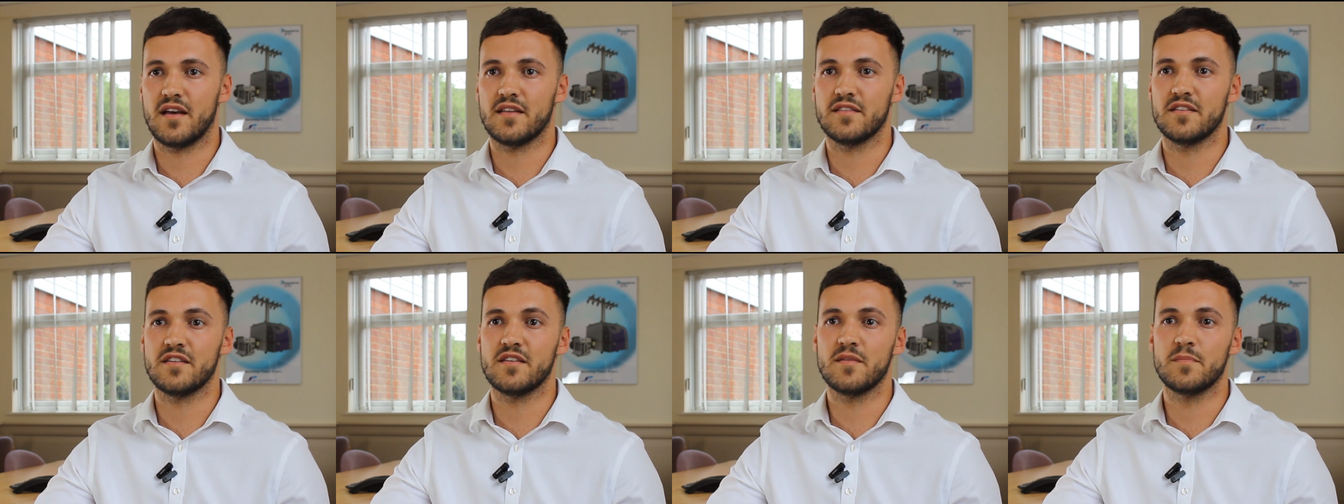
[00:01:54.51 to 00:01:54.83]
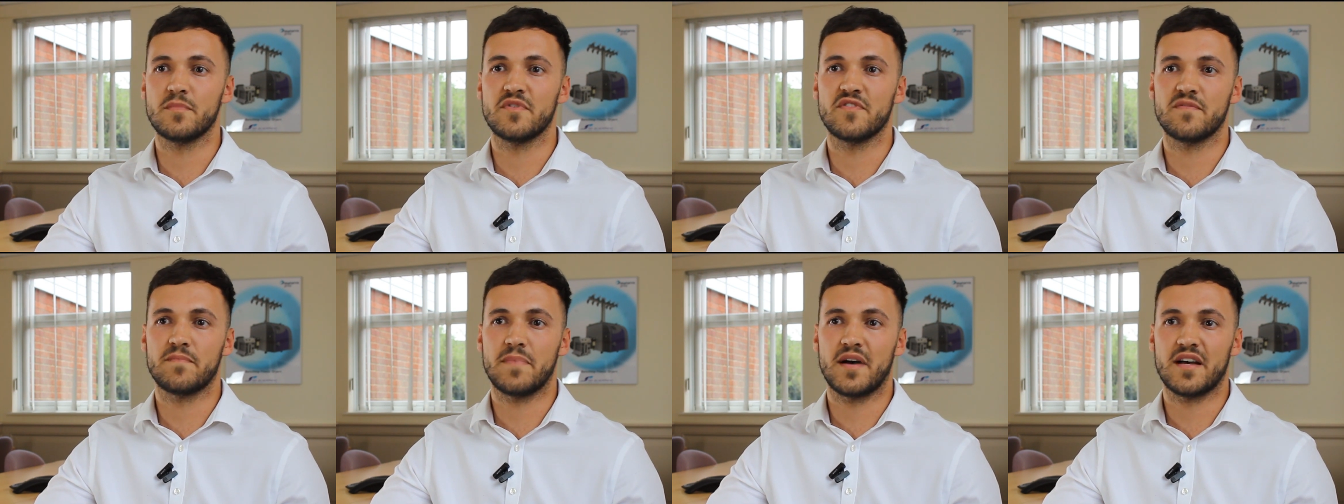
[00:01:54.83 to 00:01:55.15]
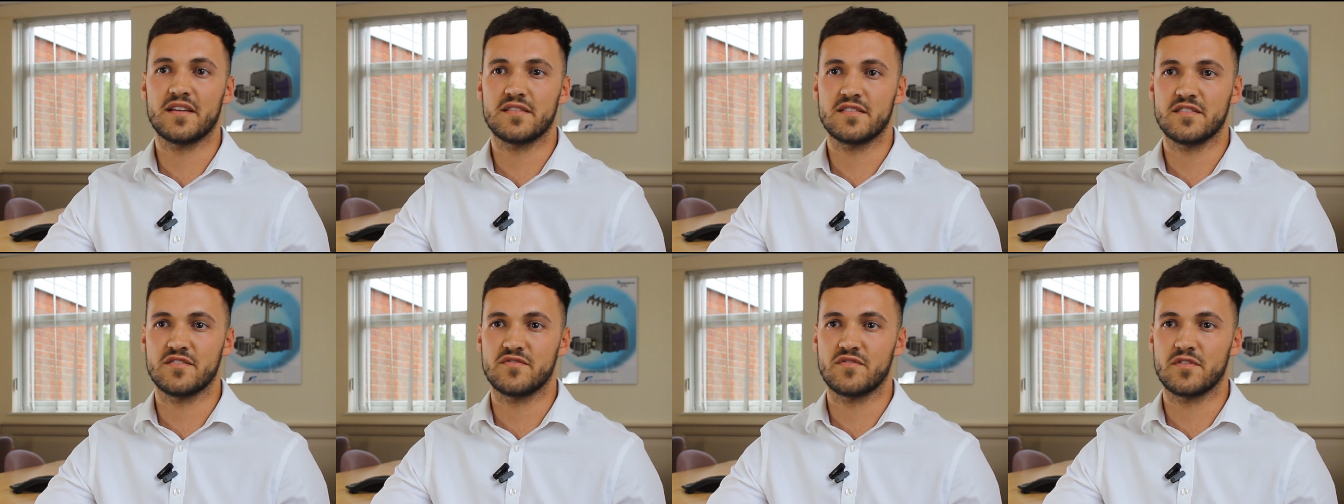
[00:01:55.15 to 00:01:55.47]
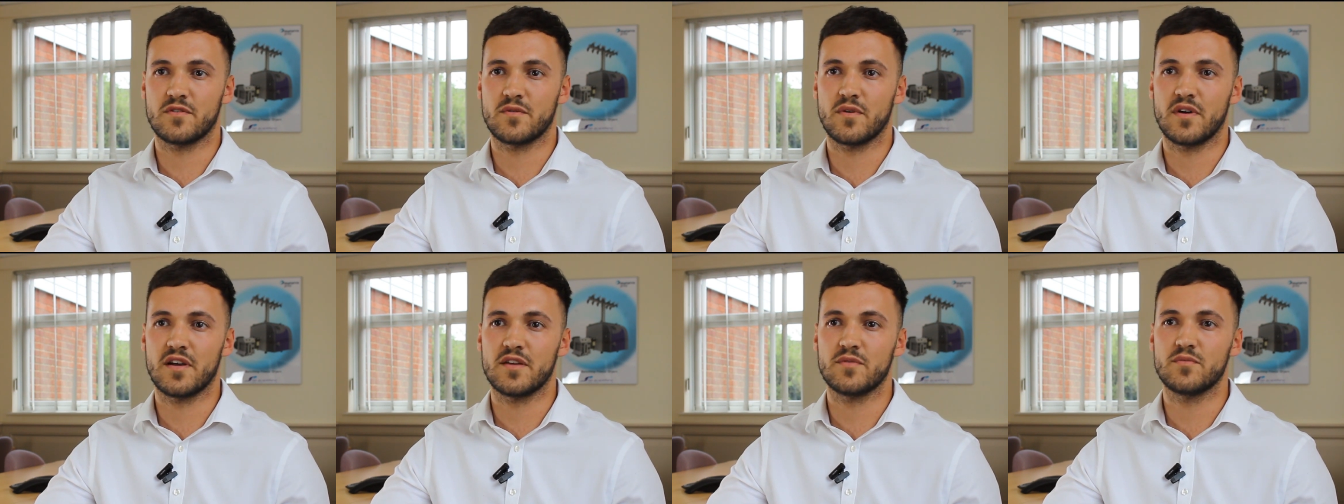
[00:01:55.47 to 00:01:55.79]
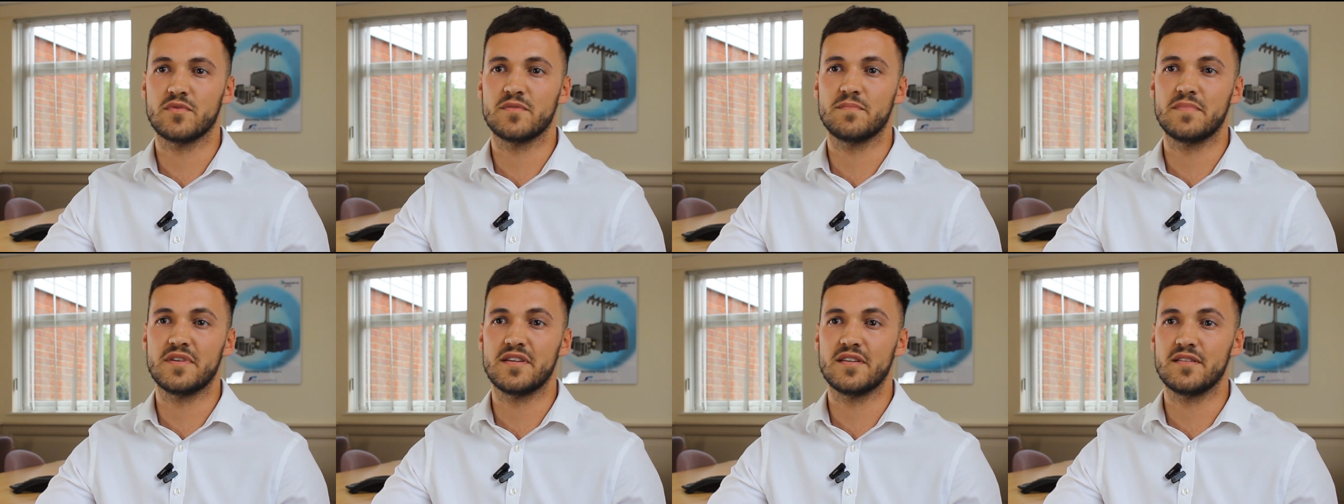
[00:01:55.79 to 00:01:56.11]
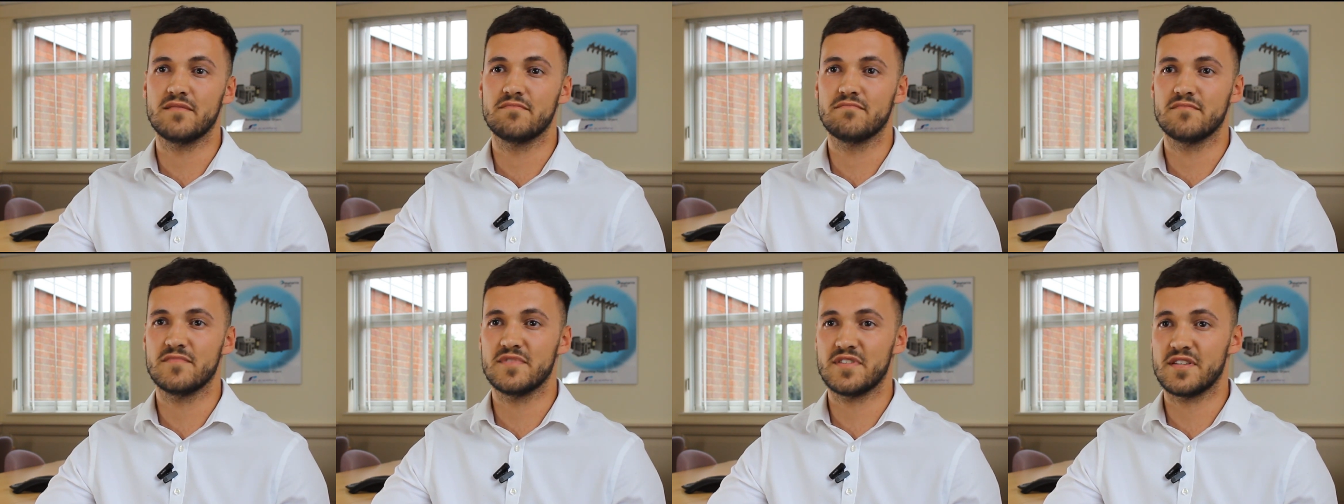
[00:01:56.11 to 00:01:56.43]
and the number of passes required would be,